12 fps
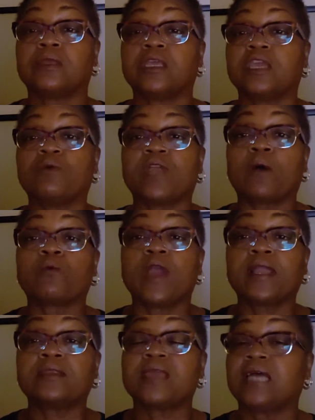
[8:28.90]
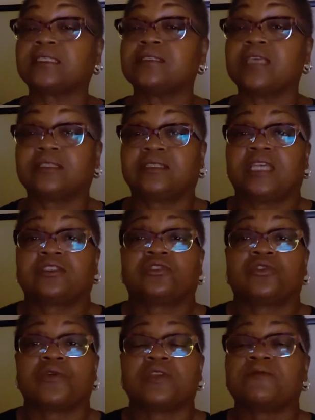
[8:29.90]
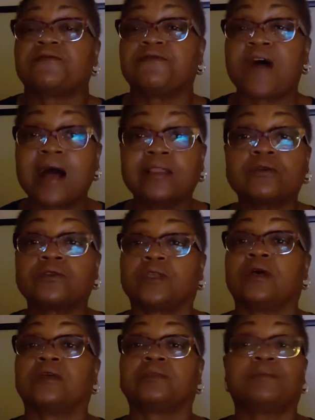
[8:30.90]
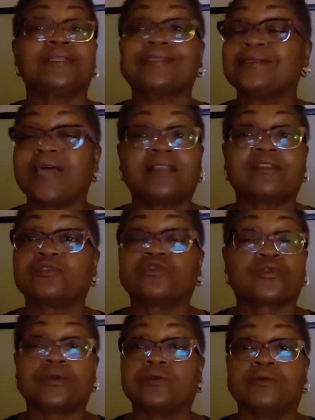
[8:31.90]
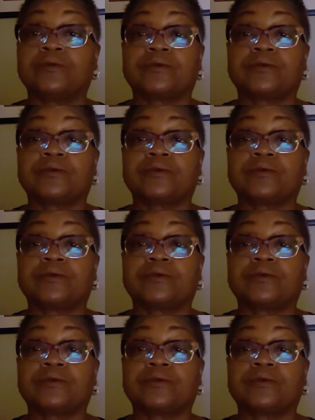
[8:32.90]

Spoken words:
And without recognizing that story, it follows us, but it's not the truth.